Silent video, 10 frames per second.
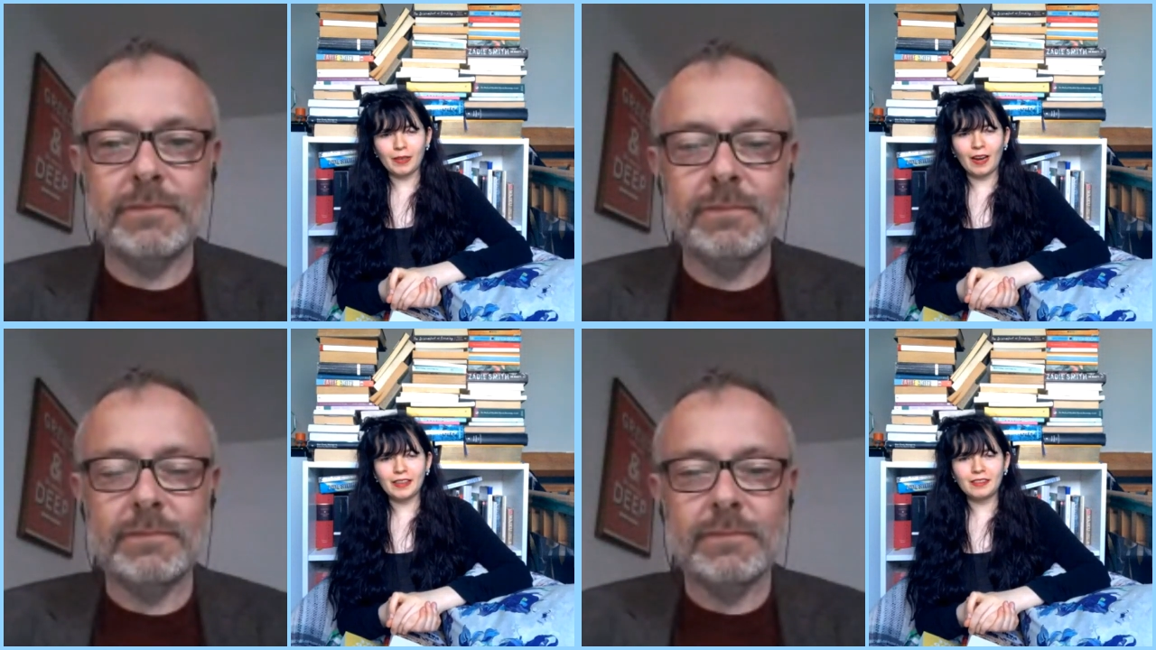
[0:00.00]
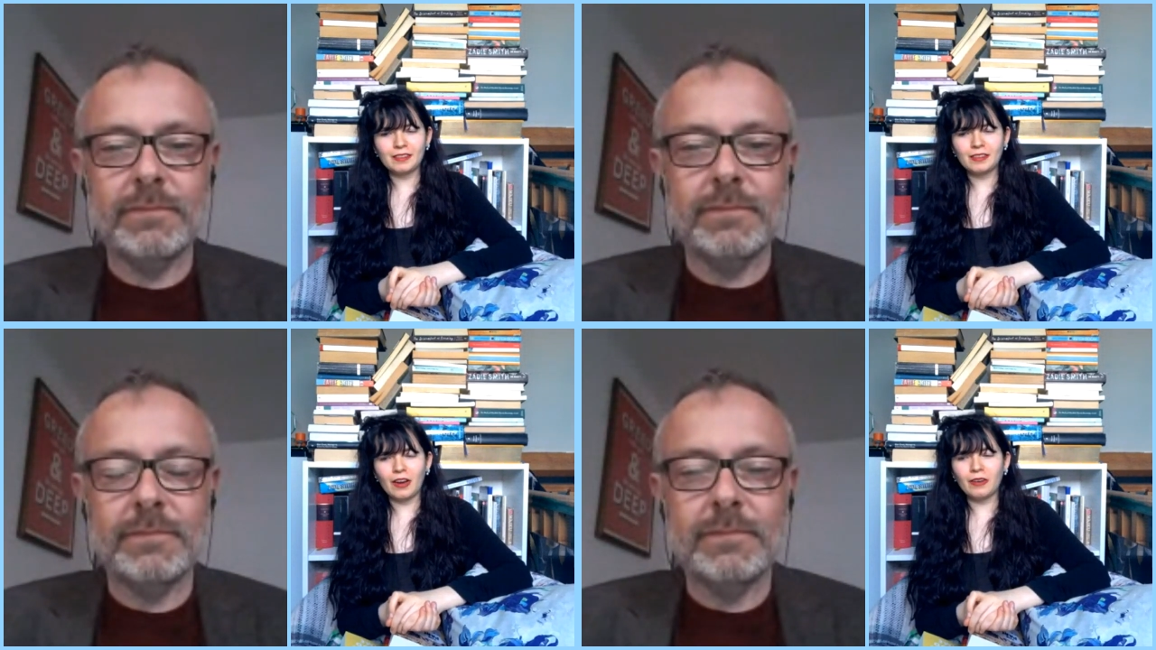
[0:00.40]
Speaker 1: But I
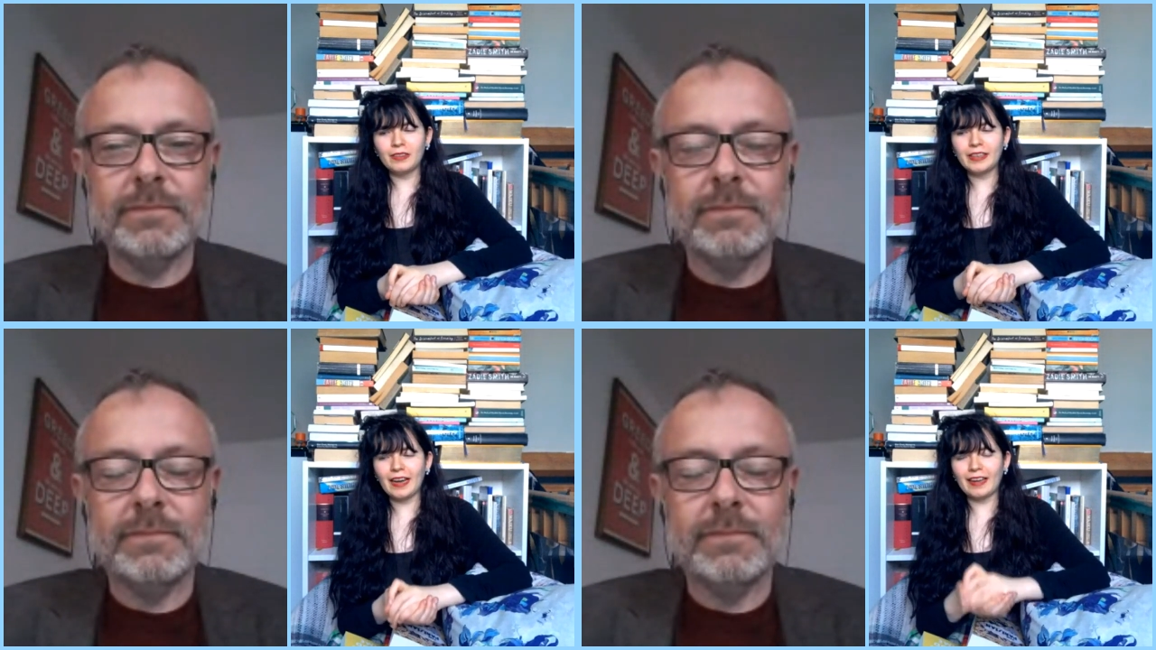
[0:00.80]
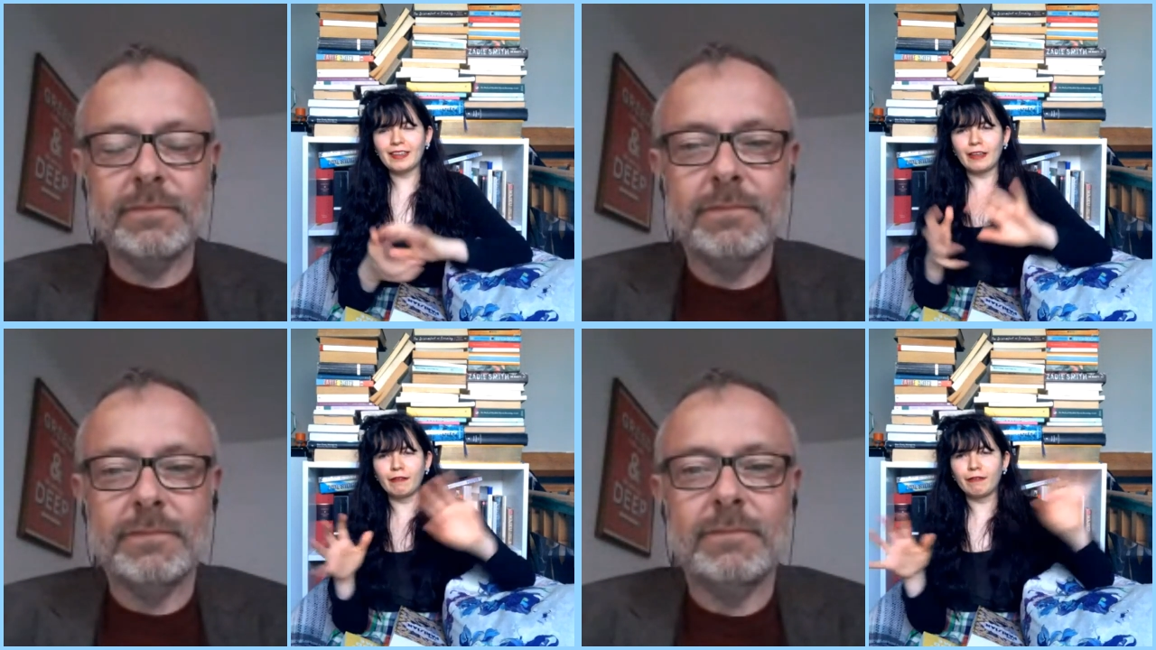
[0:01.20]
don't need
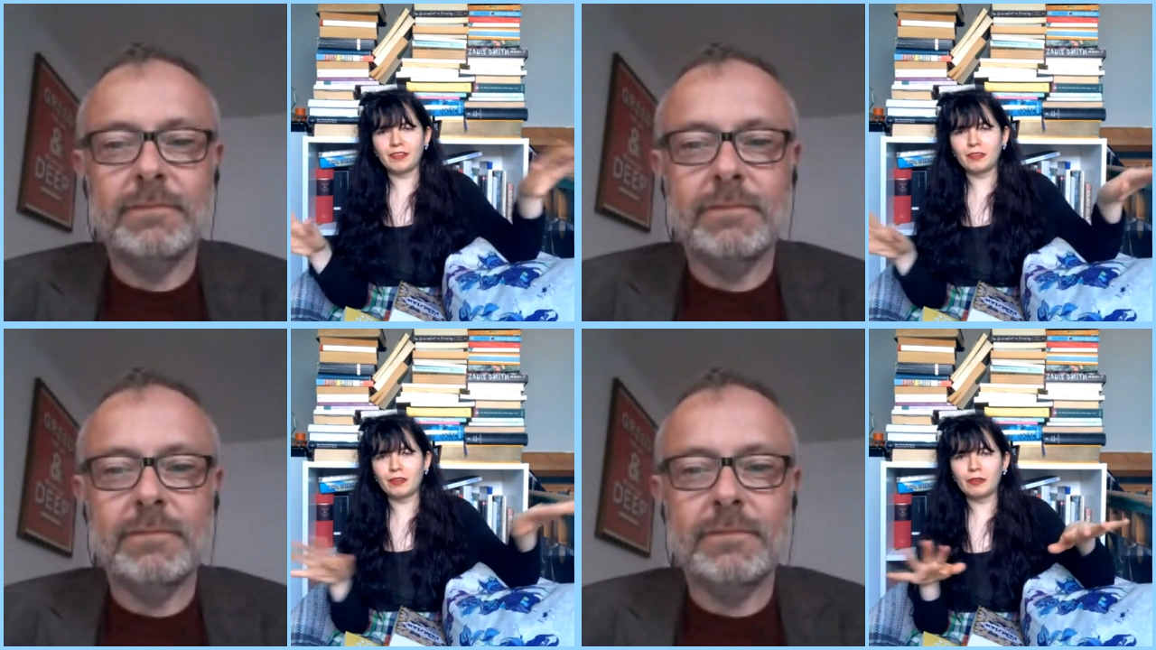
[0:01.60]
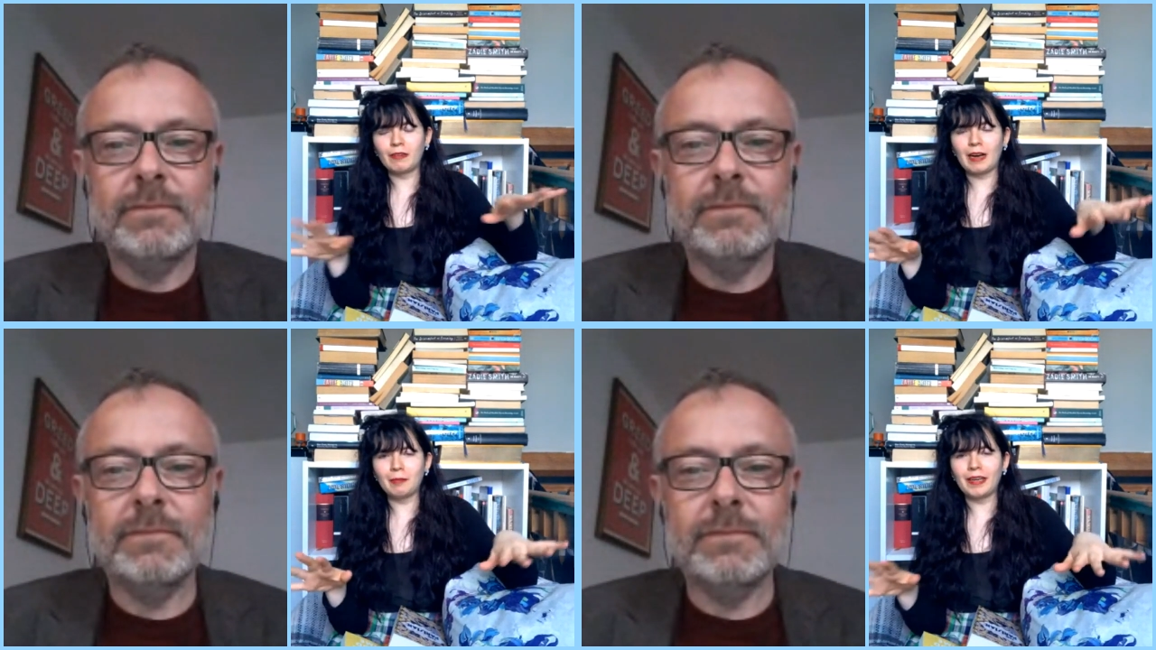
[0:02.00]
anything
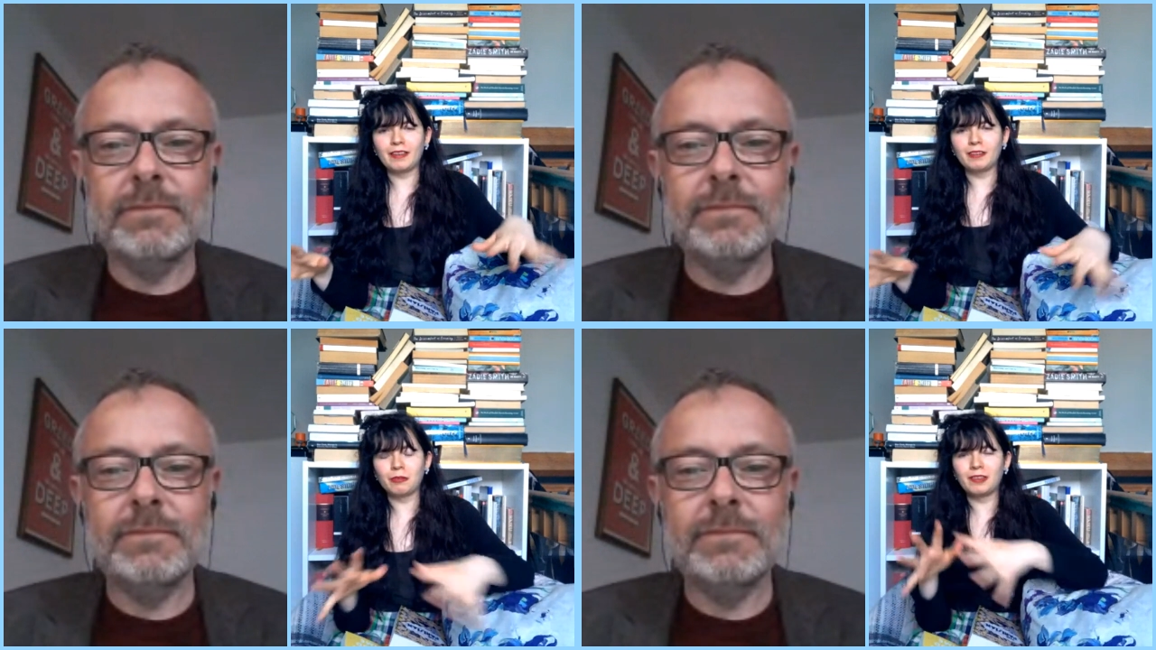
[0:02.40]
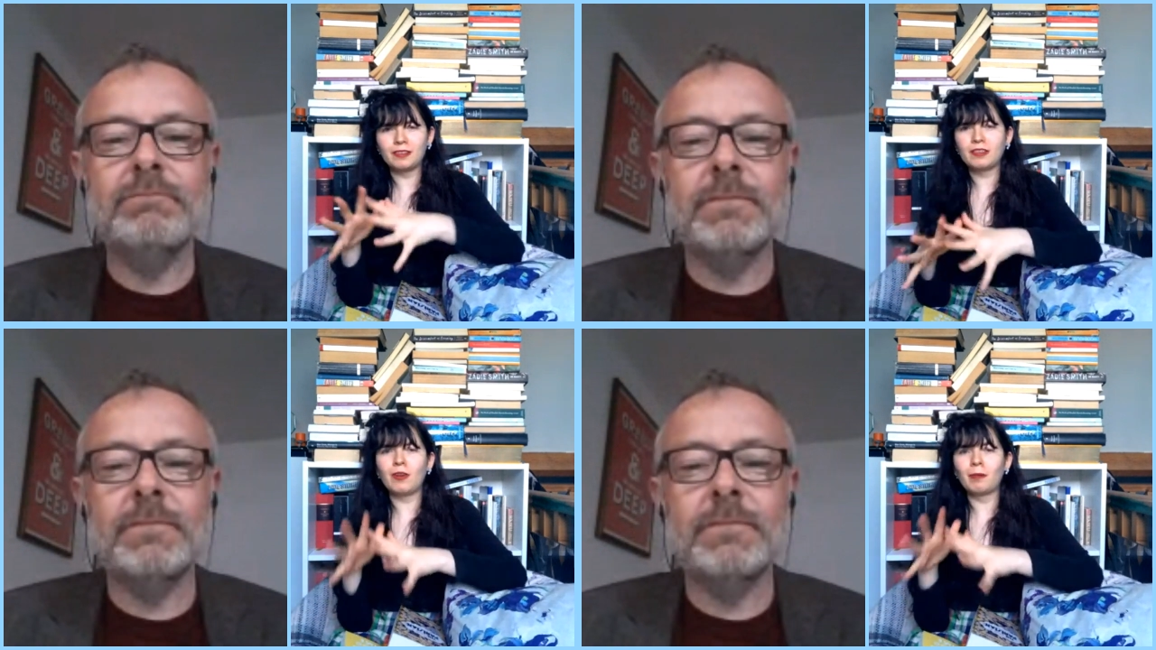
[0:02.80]
physical around me. It's all
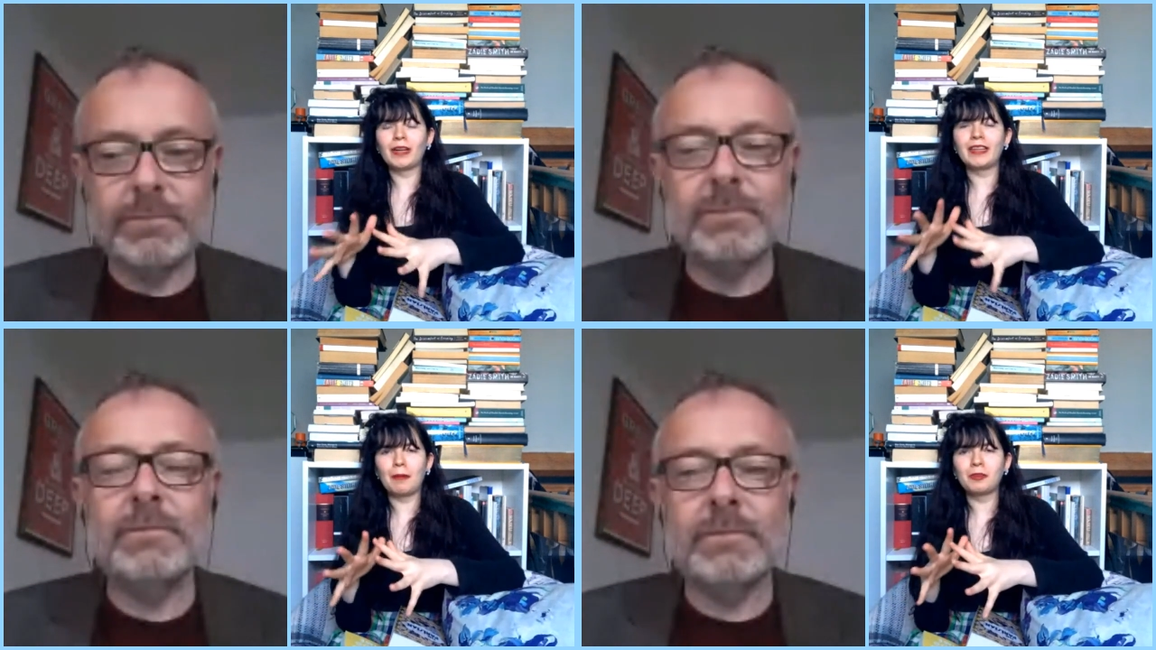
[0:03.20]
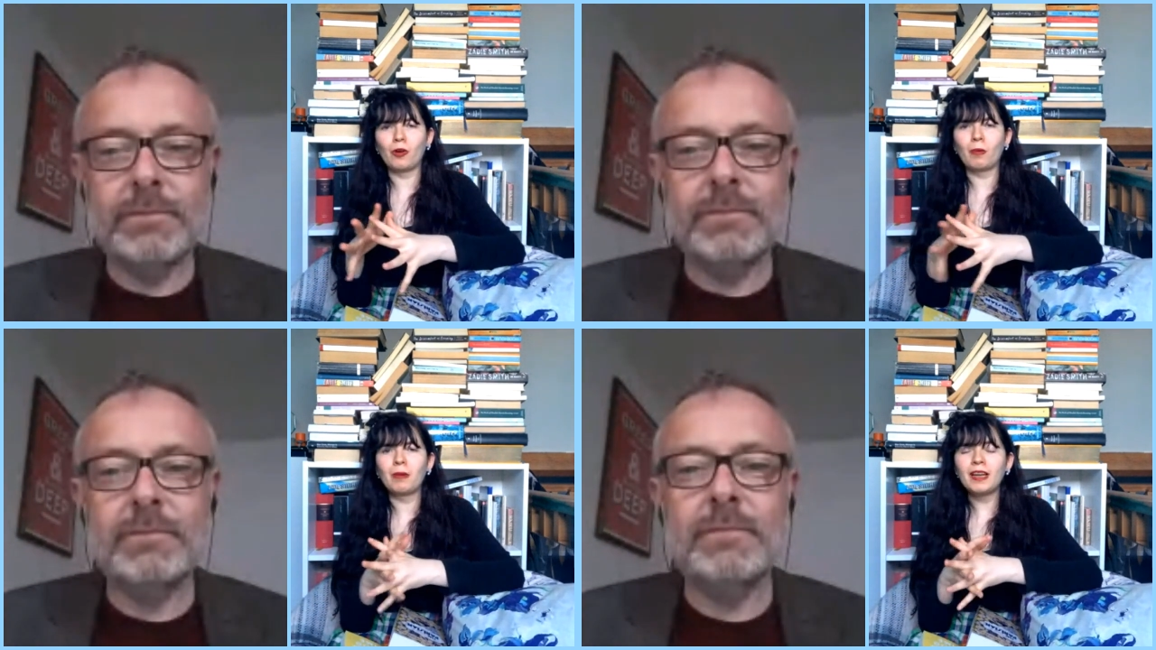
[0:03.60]
just on my
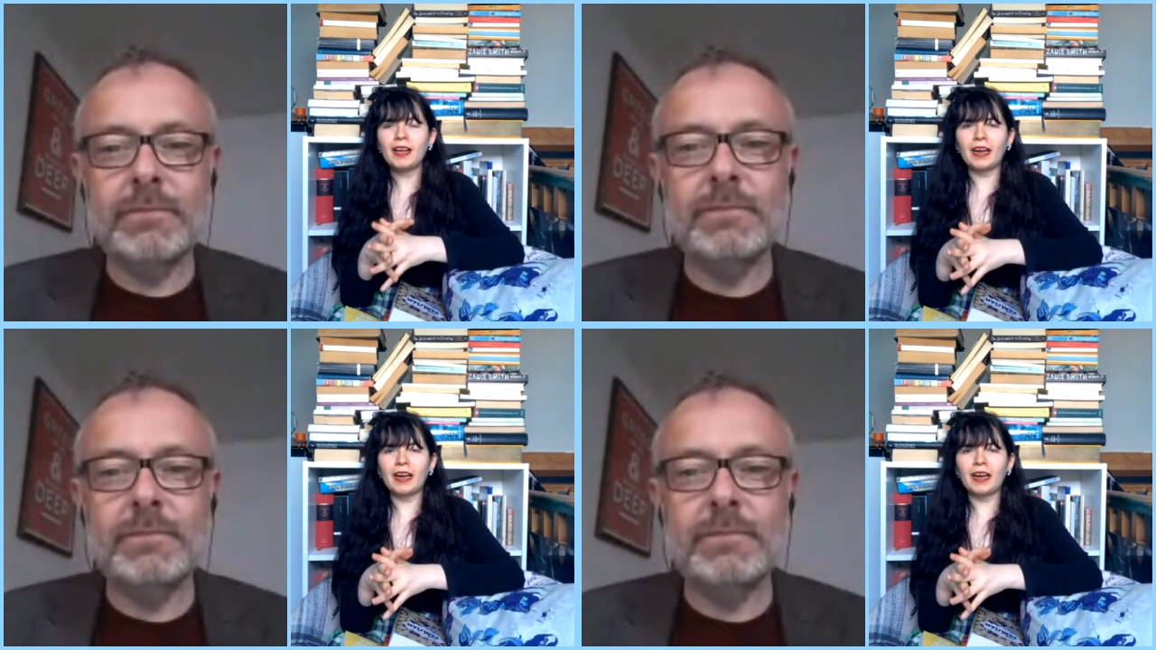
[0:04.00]
laptop.